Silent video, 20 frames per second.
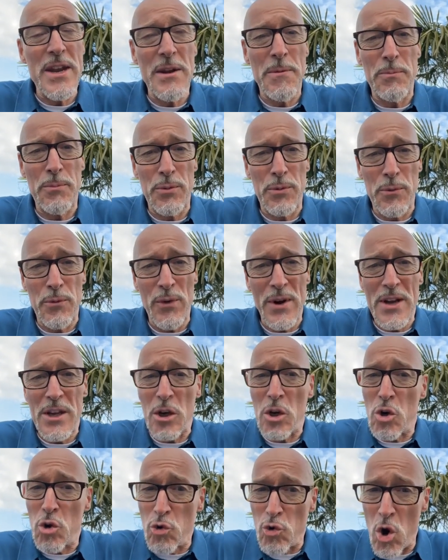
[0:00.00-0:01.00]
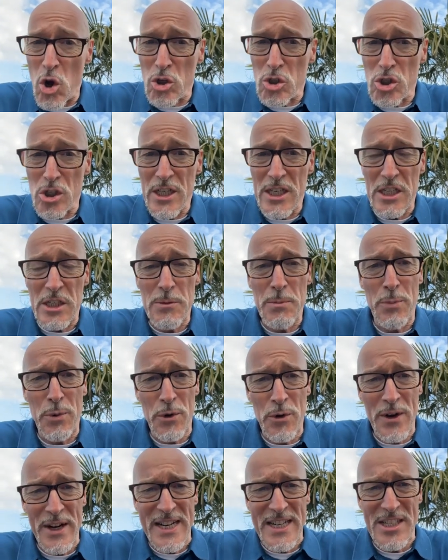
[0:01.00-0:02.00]
when the cross is
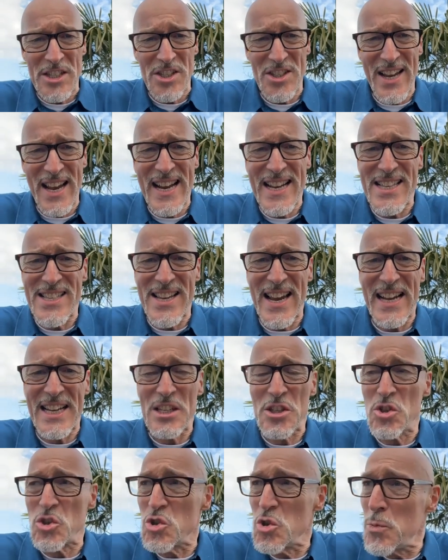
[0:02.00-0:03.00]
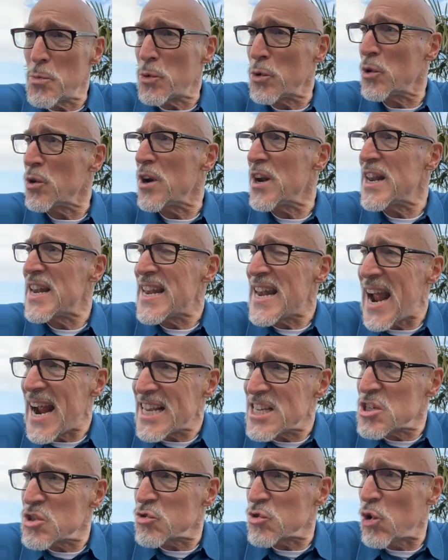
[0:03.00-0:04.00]
preached, it's a
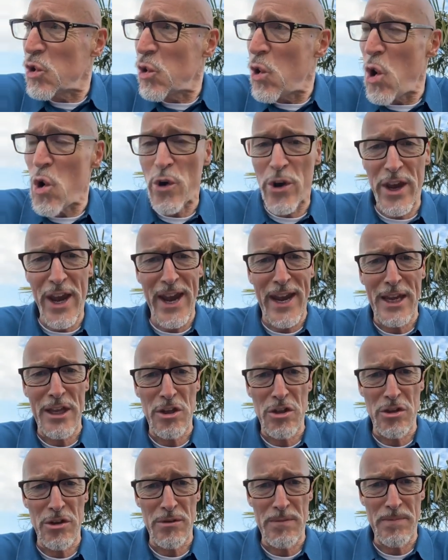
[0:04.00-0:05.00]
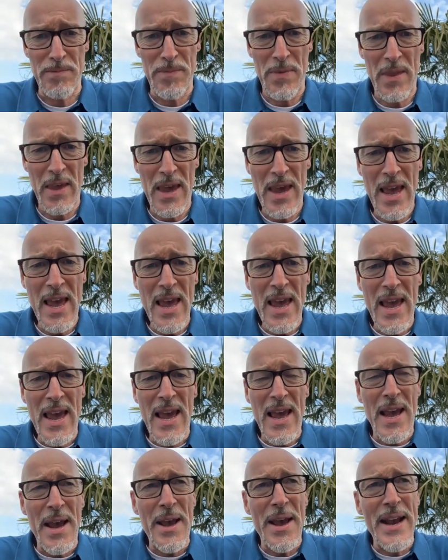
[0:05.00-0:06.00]
supernatural occasion.
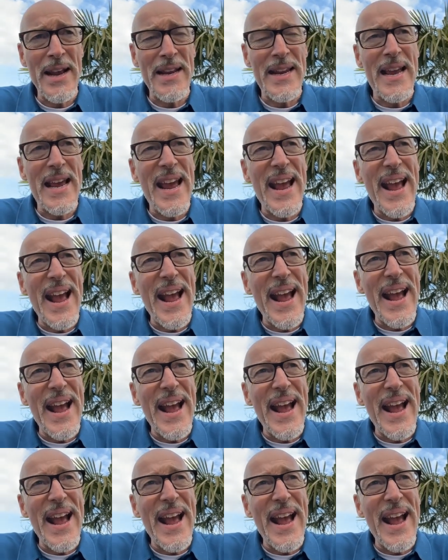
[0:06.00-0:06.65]
It's